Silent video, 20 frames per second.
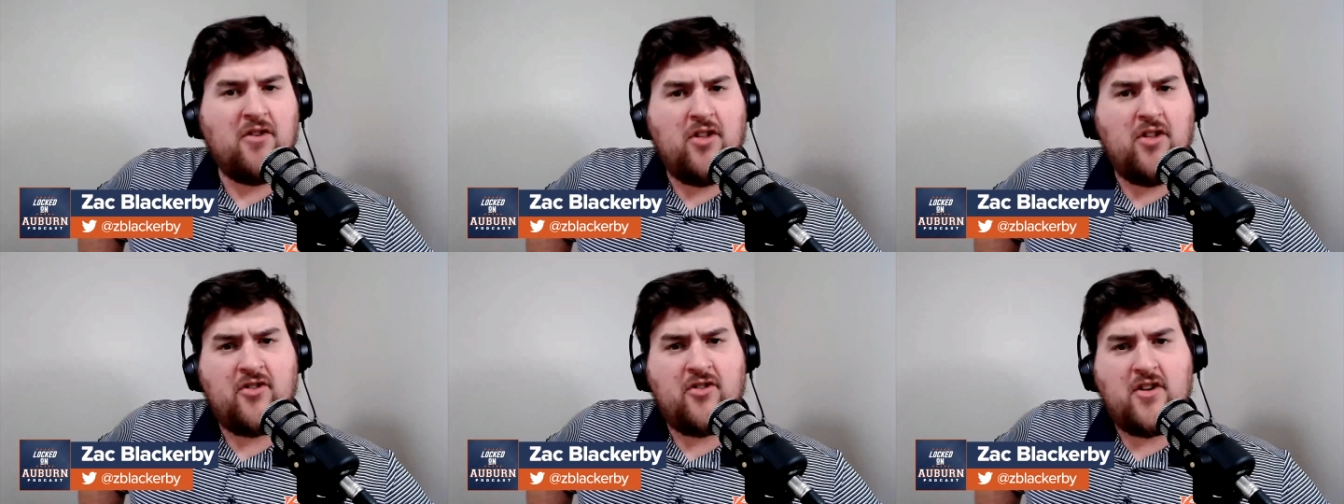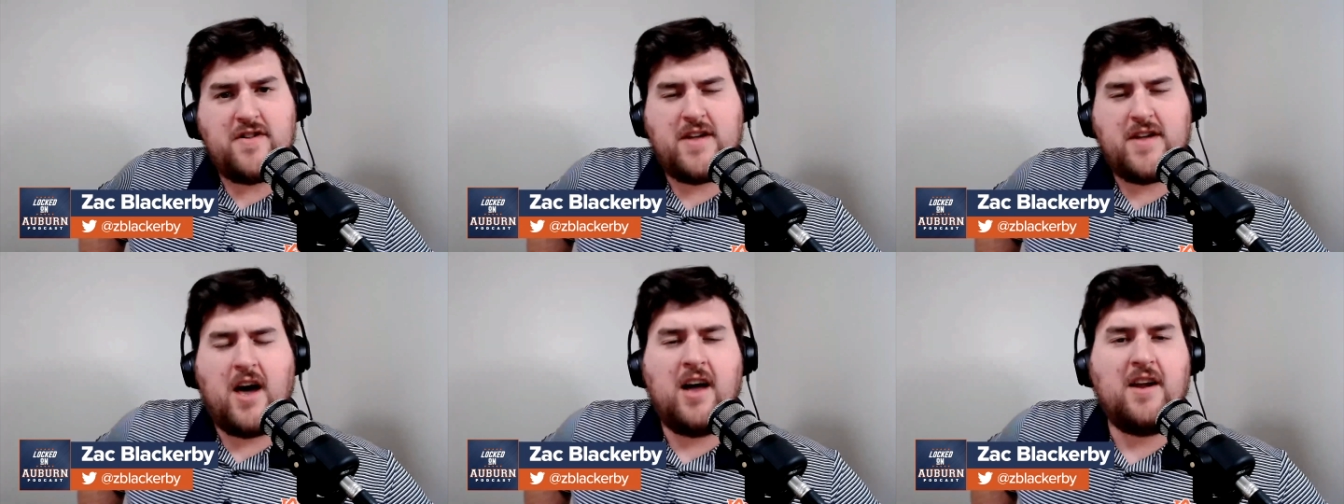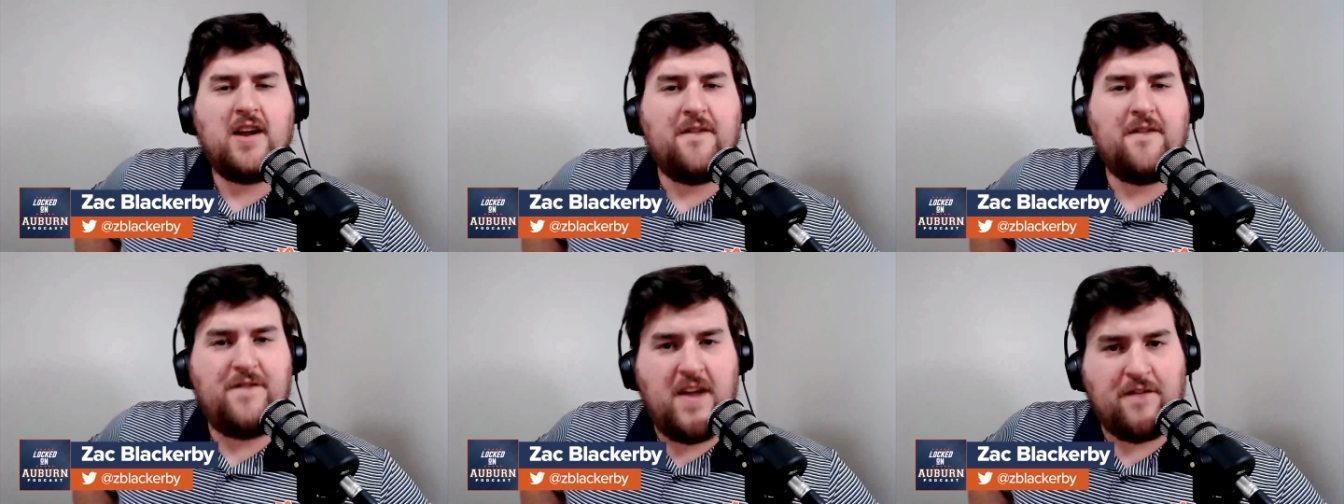There's a ton
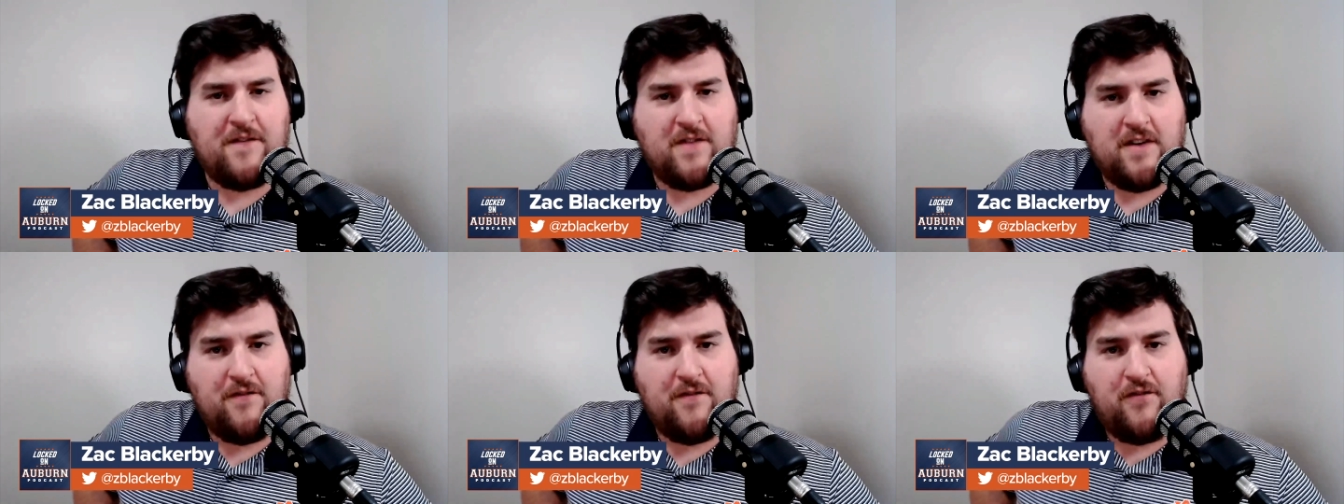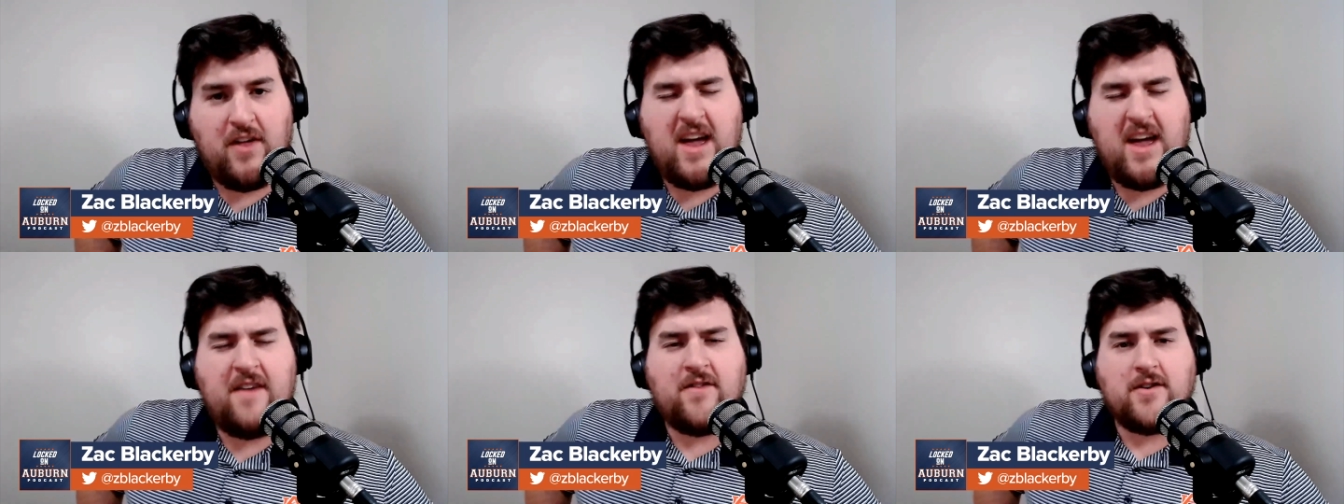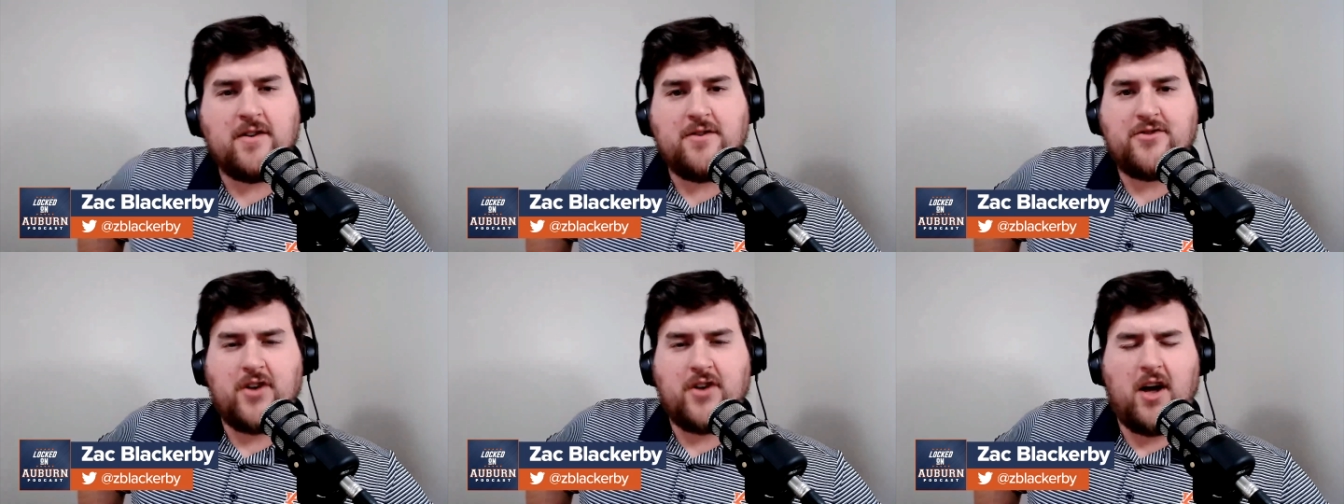of different
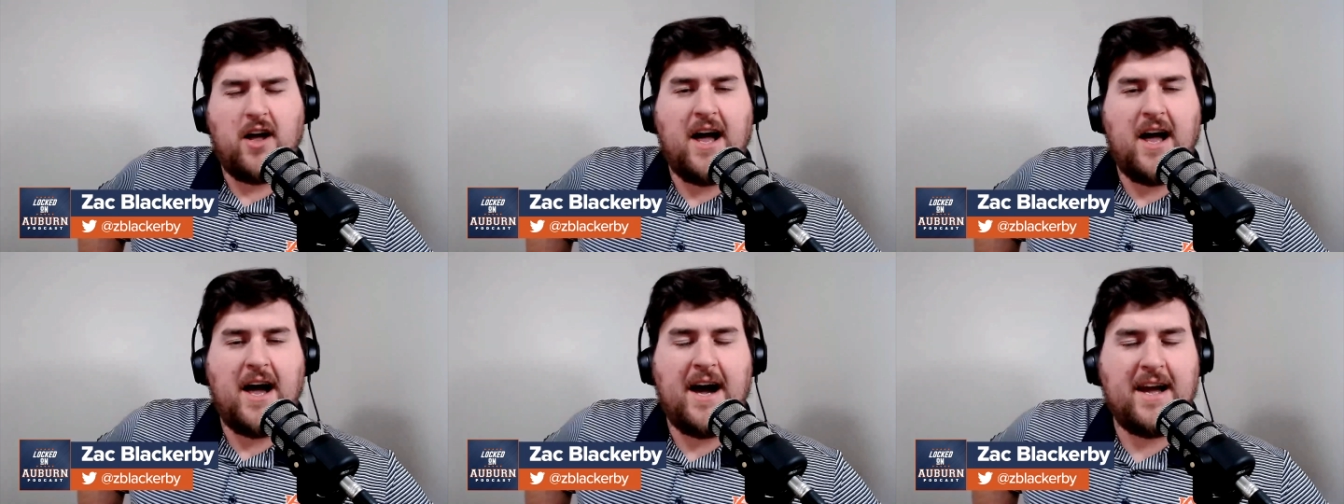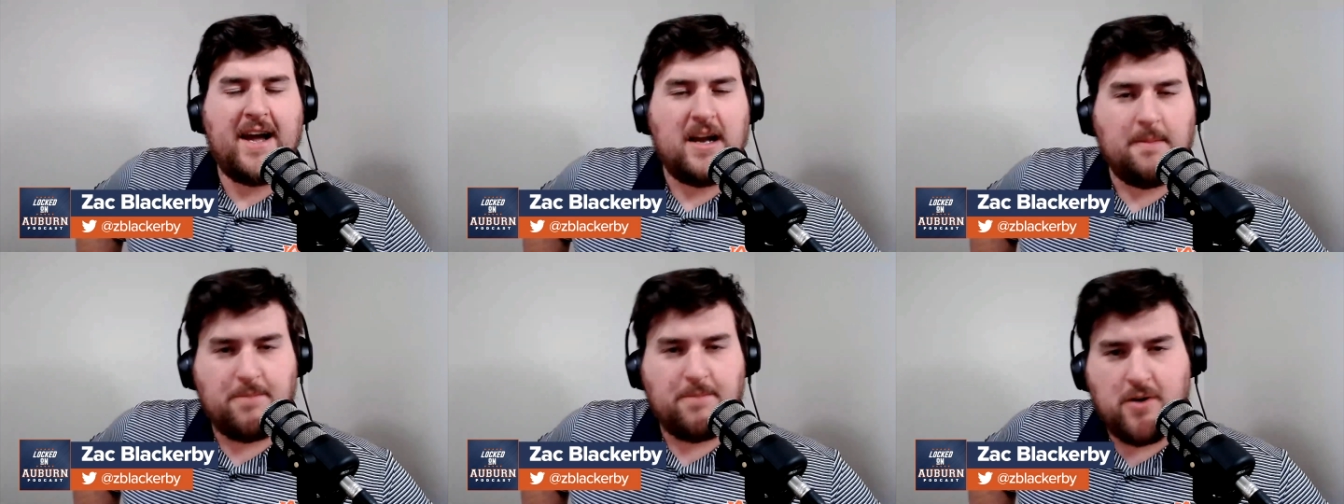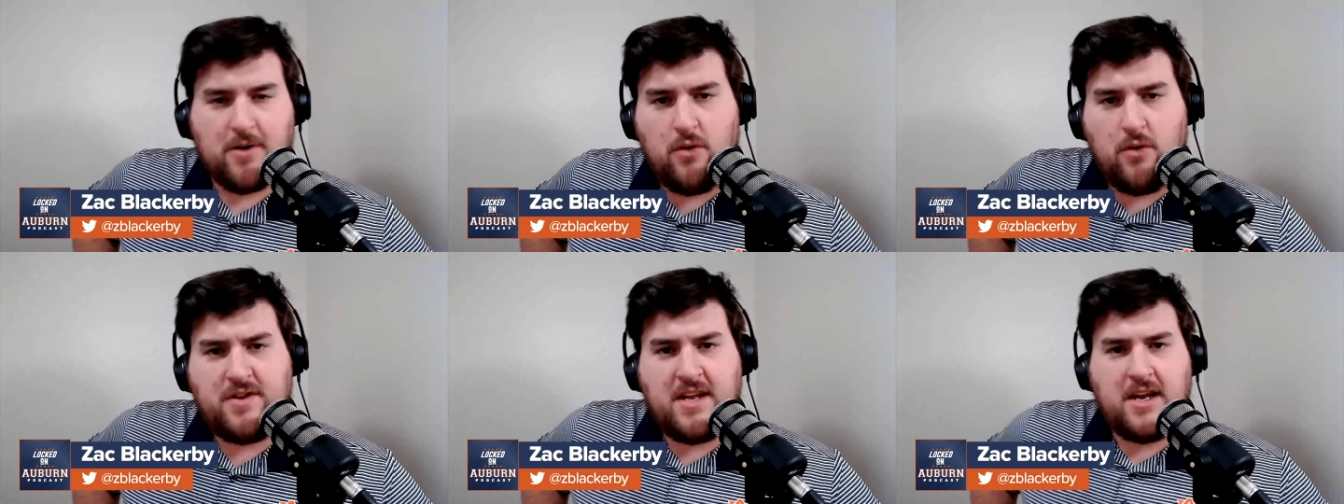flavors, all high in
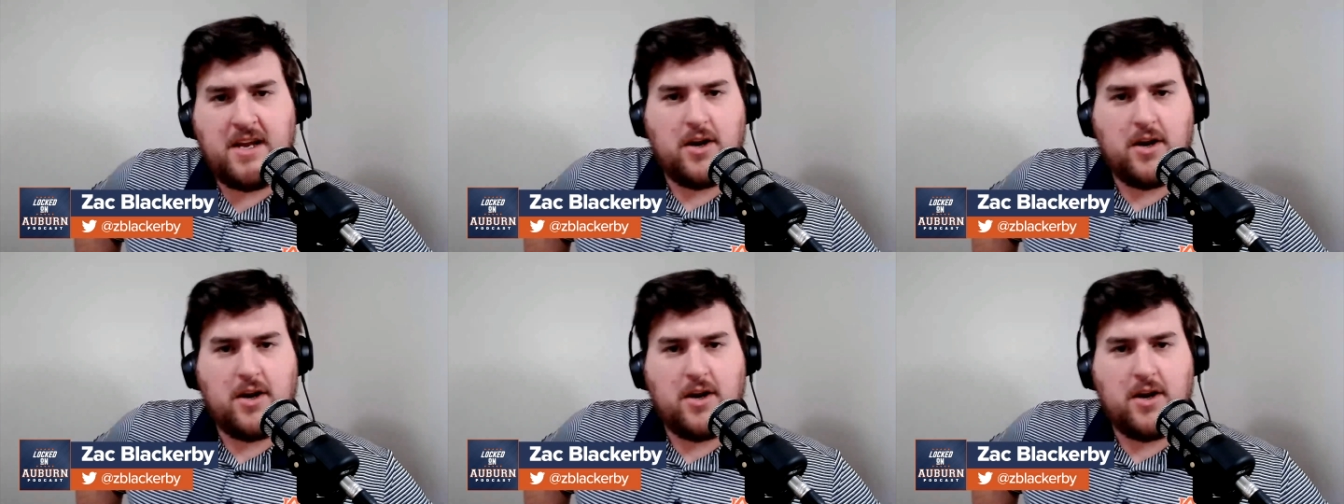protein,